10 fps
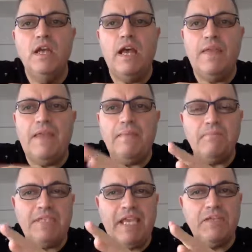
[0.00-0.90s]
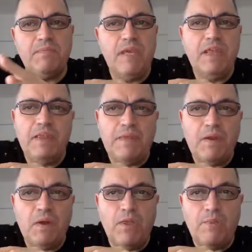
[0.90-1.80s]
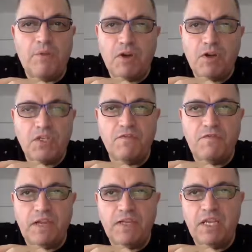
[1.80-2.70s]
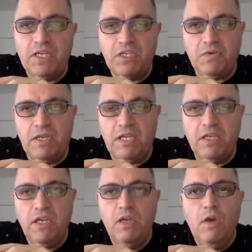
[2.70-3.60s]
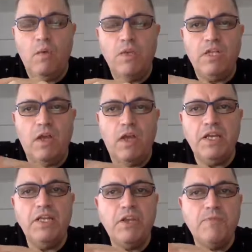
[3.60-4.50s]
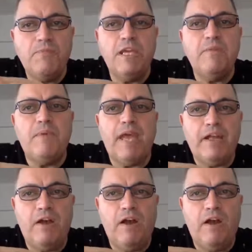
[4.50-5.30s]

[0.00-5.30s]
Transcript: Uh, that tells me that they're on the personal funding screen. When you log into your Peak Back